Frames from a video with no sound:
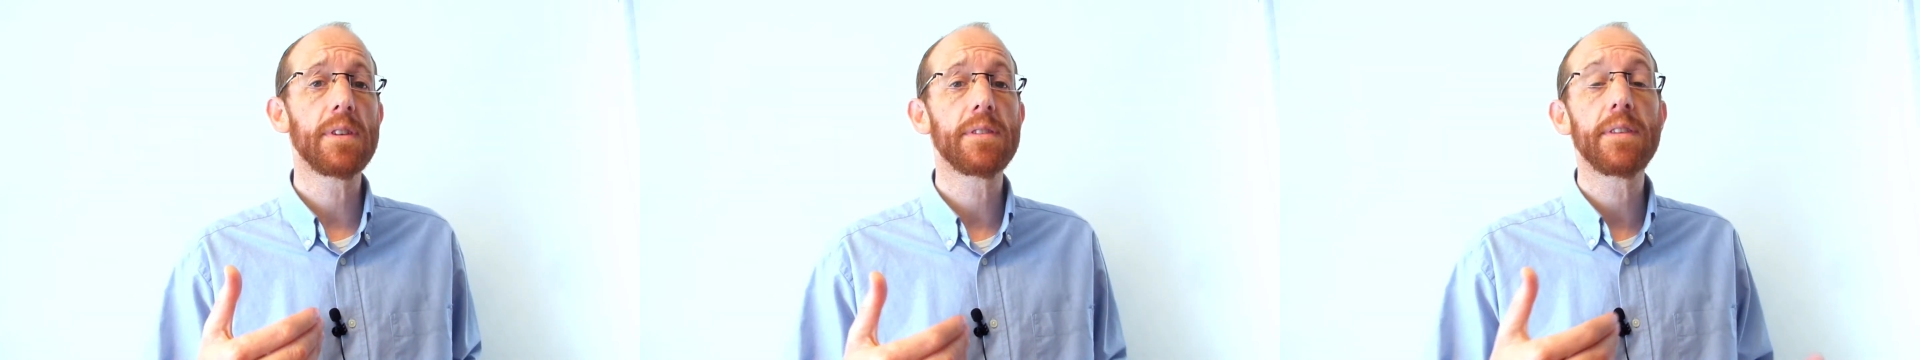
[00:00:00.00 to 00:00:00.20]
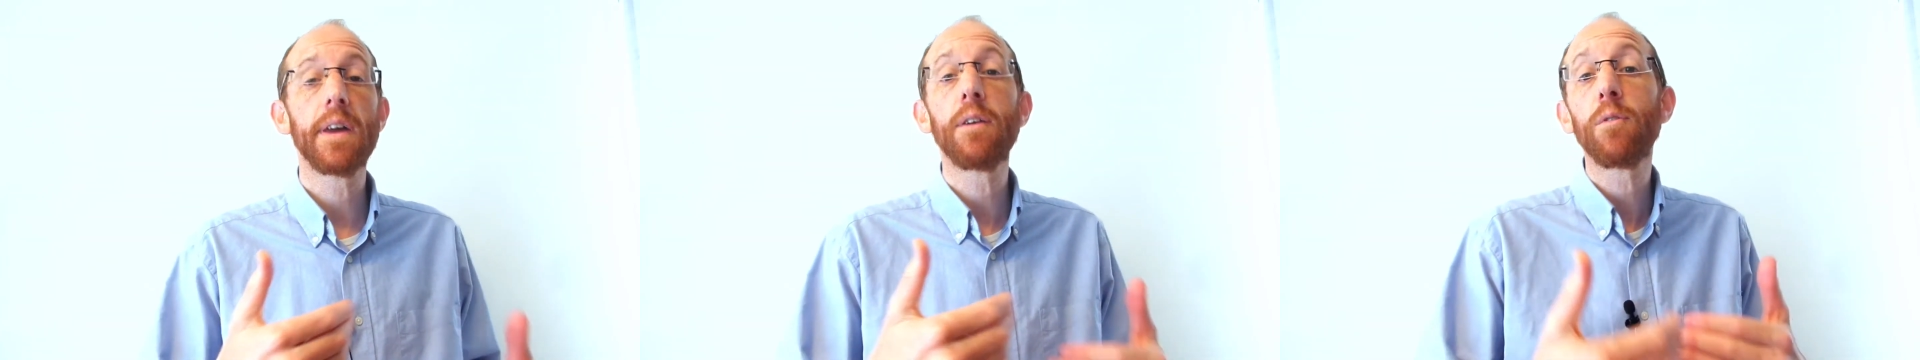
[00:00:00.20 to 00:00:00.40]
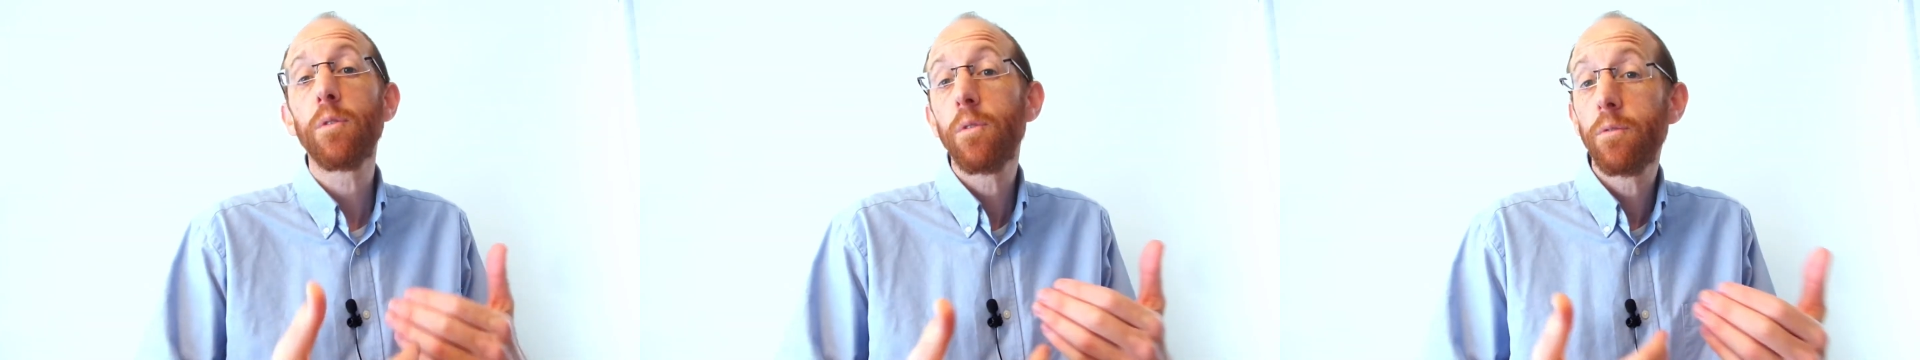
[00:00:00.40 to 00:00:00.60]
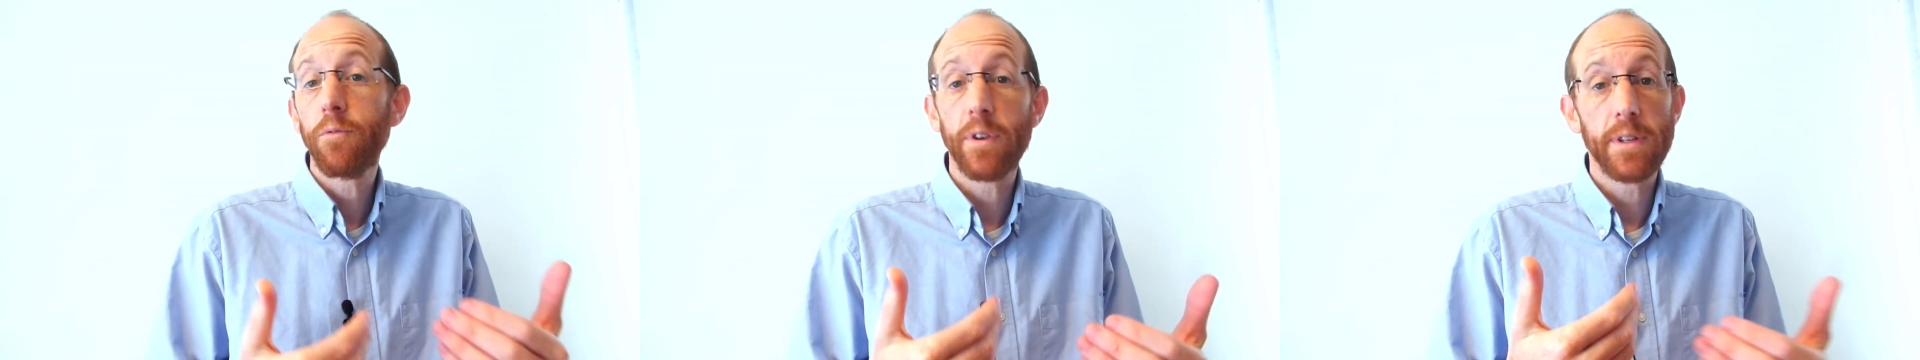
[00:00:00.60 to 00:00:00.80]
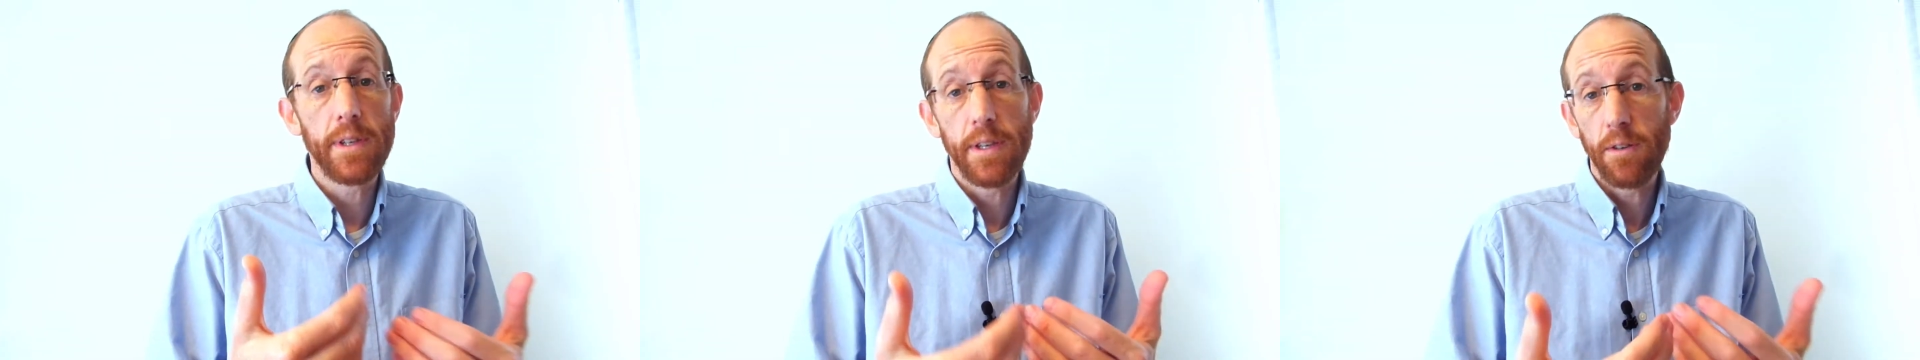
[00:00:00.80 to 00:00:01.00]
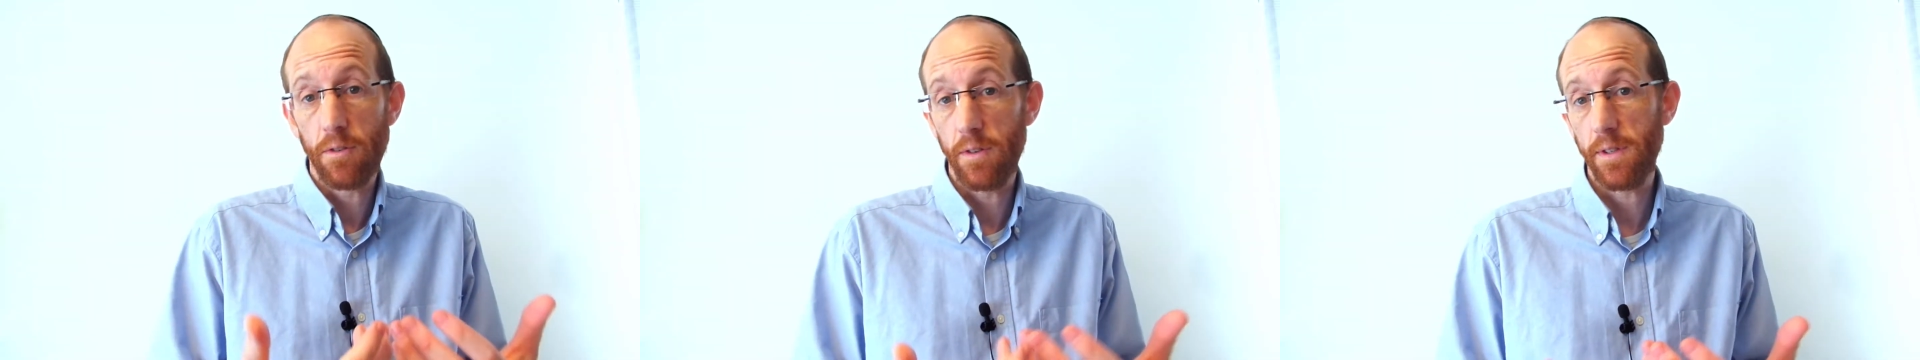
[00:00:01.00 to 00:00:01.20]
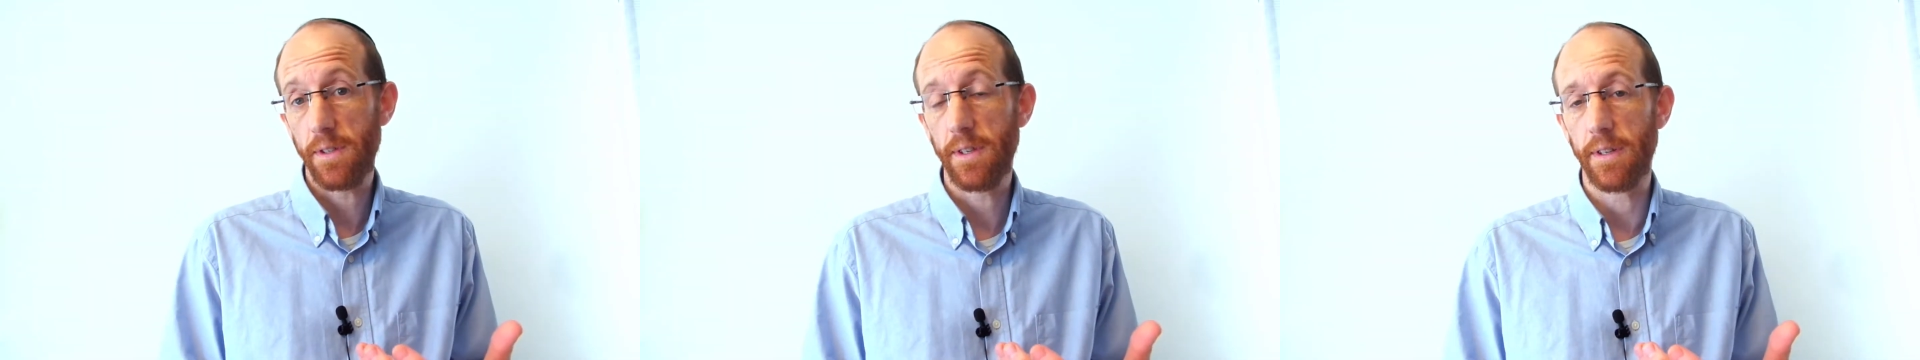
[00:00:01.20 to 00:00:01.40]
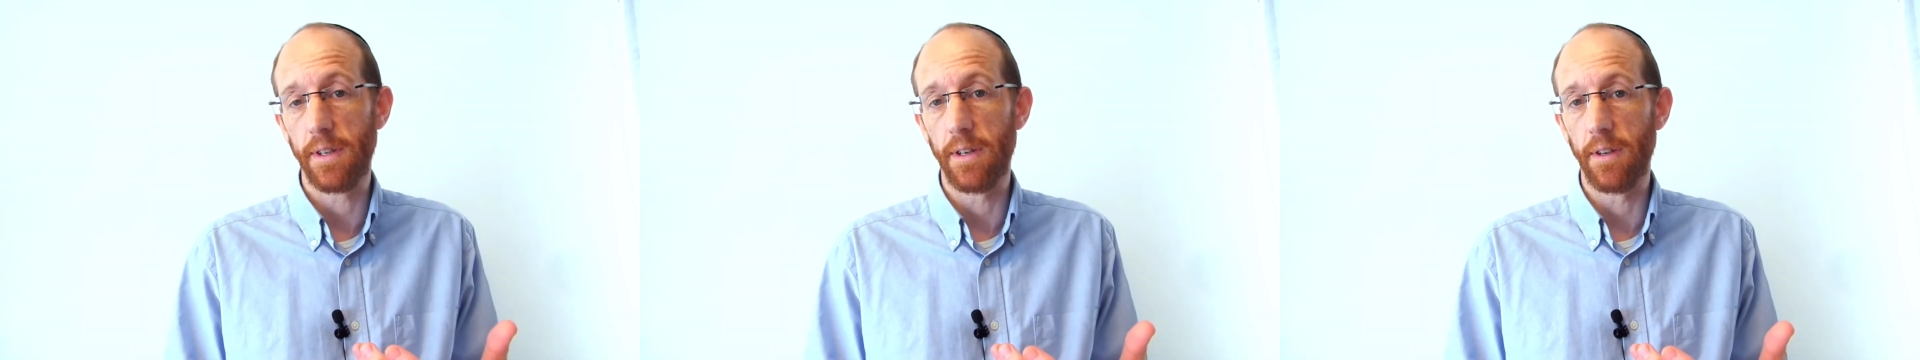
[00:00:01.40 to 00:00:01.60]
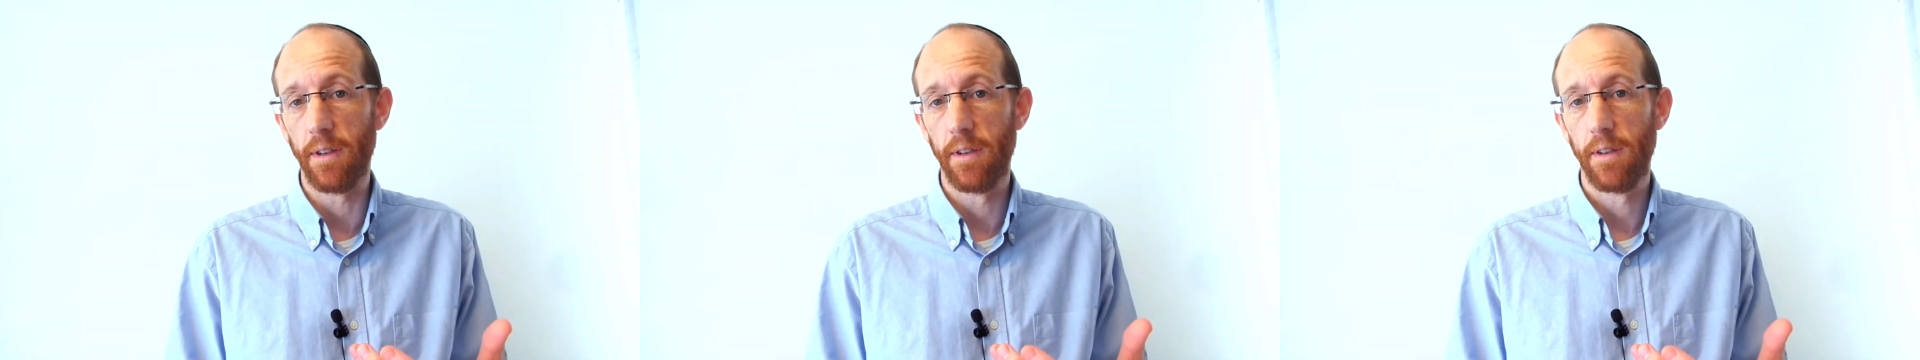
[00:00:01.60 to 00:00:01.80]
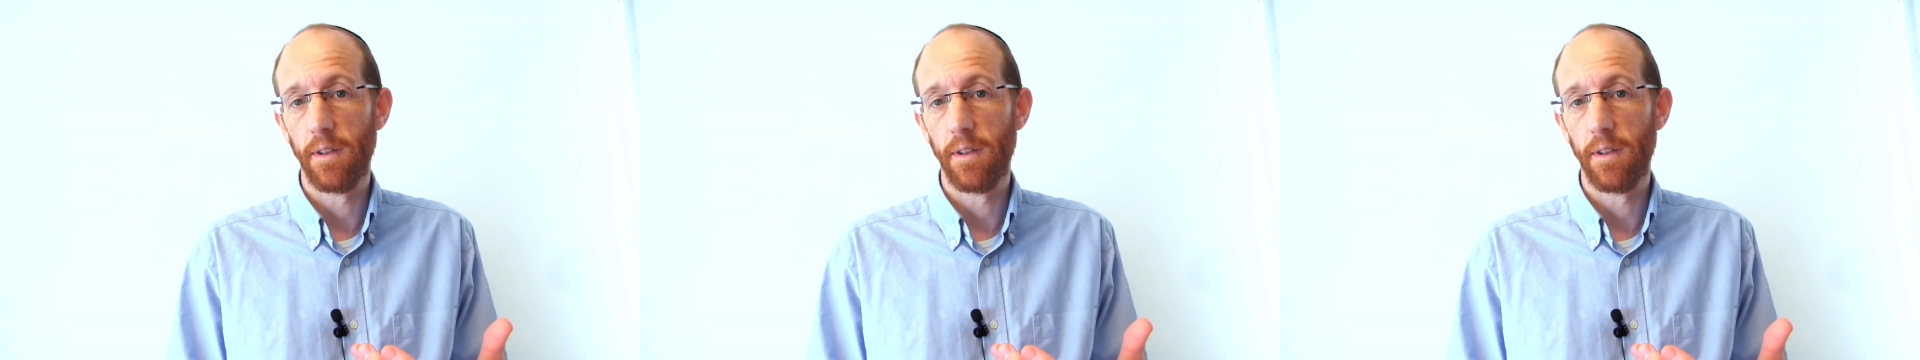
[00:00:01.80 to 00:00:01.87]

that they're already interested in.